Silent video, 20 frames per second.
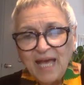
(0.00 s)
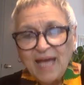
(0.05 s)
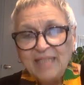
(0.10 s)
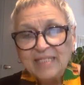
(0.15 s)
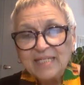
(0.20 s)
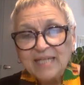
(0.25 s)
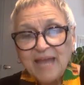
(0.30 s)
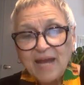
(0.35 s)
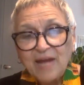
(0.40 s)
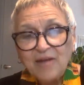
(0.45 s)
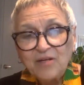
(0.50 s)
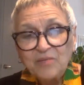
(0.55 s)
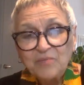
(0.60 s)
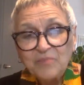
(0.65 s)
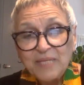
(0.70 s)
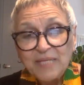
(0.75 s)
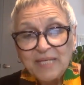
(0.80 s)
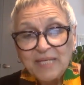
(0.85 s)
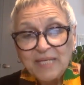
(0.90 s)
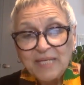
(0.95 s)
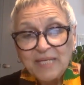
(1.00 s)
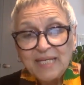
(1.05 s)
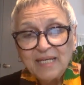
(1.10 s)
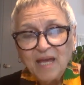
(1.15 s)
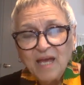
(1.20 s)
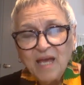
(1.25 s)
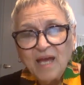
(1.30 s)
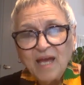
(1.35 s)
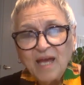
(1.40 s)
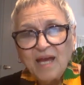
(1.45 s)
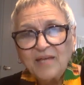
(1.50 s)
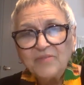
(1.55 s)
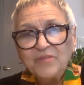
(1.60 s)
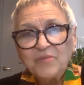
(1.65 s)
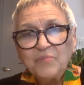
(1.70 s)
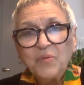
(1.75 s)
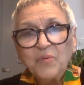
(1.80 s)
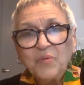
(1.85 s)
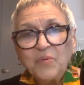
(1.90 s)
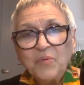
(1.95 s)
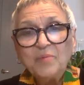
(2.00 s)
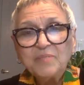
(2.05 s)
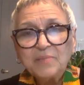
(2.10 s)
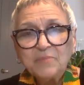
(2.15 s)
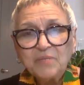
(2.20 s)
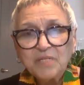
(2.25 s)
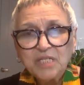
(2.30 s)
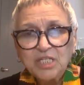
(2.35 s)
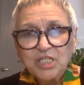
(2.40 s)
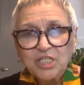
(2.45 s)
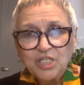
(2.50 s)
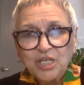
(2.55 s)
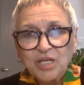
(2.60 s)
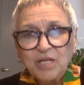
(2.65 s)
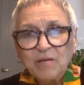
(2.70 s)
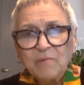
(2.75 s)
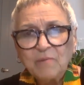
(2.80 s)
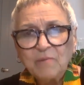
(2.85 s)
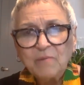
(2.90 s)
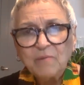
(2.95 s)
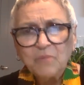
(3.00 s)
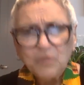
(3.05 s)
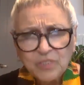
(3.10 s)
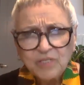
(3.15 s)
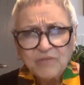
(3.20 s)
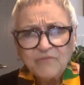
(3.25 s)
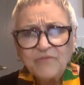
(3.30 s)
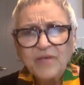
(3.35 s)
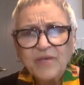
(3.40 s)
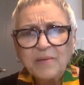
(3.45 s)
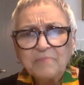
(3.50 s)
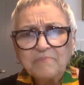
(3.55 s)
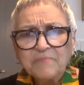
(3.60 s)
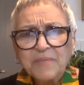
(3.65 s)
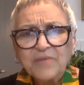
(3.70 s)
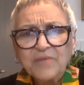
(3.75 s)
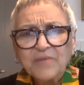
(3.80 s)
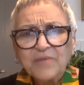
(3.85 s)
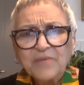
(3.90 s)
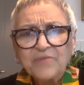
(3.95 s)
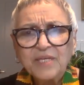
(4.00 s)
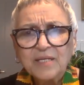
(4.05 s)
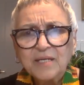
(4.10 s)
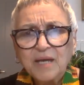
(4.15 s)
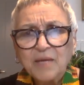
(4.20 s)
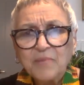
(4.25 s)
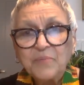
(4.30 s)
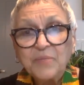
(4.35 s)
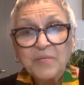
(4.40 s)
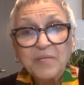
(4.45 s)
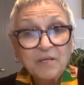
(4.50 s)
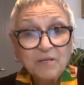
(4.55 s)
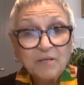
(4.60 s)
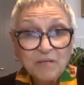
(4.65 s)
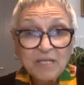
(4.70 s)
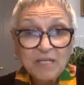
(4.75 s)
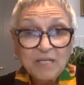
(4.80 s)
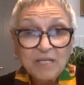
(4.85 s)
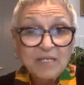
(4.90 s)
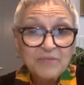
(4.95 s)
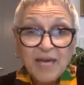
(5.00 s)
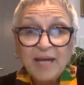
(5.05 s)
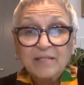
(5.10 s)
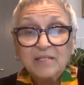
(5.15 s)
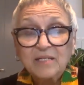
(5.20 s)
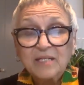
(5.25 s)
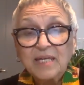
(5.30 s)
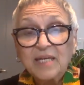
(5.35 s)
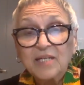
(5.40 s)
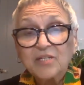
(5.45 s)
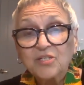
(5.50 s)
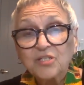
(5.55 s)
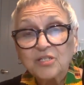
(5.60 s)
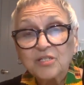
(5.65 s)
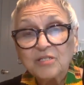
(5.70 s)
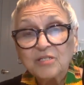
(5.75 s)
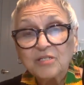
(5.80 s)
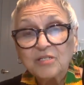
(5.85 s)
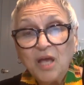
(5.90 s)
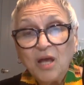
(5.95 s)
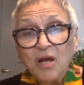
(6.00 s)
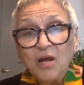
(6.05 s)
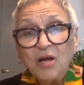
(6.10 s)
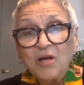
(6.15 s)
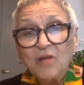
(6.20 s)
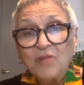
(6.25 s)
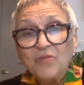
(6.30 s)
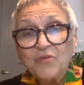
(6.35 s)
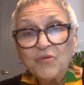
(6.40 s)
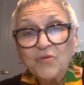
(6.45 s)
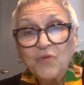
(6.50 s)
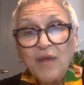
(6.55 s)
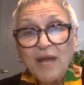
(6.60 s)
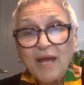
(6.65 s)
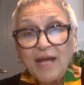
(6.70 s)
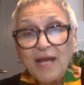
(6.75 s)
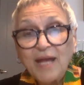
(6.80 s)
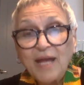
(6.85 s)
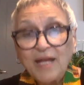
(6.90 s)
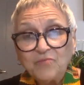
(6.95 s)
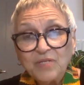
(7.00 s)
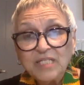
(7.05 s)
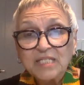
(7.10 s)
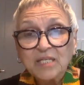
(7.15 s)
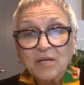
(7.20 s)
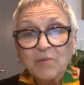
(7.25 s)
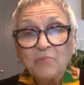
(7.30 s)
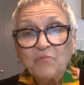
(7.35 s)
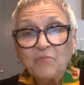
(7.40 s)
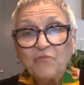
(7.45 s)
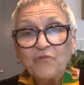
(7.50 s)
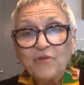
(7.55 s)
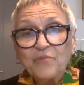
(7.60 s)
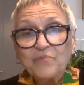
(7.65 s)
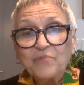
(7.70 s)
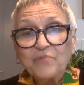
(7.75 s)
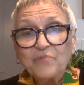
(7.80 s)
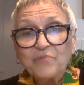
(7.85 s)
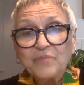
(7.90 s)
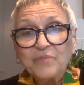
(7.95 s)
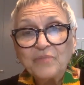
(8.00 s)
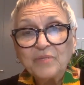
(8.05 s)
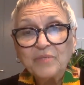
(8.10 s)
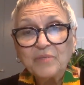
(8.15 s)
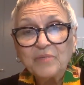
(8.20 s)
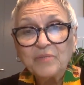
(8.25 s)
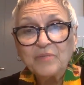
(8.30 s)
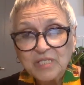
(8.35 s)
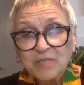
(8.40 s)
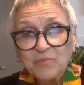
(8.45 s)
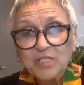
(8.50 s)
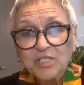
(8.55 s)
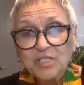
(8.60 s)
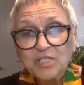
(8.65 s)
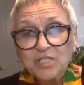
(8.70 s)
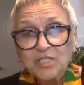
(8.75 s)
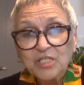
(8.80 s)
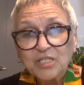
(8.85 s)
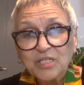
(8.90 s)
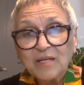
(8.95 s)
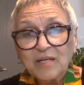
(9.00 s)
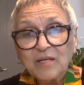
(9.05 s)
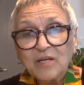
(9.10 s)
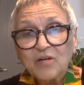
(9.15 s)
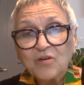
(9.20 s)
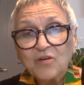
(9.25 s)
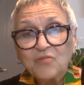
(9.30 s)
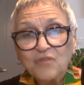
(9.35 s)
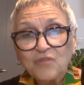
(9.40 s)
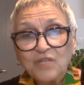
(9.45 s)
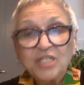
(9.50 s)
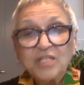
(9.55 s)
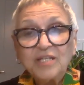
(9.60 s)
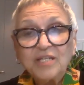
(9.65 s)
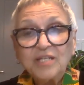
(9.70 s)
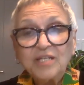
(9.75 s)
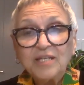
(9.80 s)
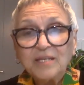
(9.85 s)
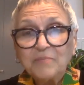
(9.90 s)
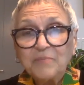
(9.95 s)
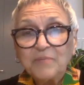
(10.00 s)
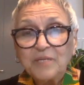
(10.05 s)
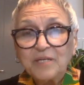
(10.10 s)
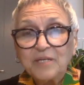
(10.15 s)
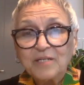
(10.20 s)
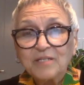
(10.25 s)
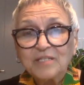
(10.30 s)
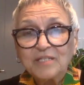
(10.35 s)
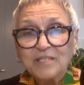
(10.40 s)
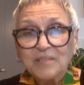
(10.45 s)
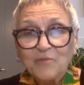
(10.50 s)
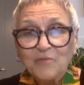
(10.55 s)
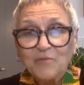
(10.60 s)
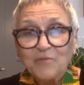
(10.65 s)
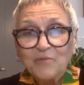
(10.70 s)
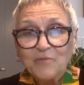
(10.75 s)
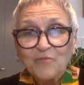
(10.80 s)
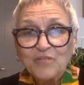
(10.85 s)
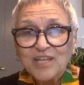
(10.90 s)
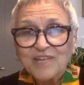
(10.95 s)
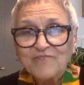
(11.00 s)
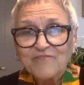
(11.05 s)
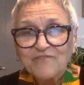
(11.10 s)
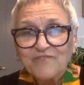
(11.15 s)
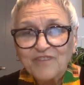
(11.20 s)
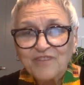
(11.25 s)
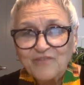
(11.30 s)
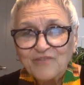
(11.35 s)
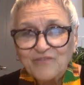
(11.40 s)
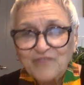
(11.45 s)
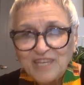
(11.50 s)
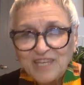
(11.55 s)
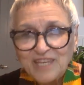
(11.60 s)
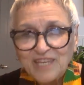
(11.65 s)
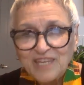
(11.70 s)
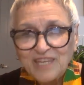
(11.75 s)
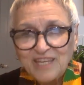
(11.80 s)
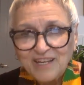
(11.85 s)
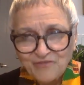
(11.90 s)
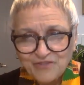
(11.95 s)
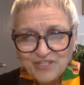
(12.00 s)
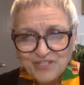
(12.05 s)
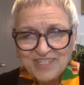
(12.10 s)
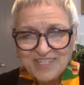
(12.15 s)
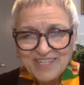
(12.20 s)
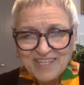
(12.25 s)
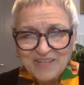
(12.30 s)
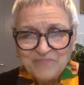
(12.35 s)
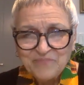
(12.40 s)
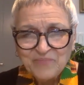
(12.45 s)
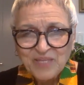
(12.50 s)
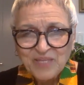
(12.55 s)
and Carol Bailey, and the poems I'm going to share, most of them, I think, appear in that collection, although I'll read some from the books in which they originally appeared, some of which have lovely covers.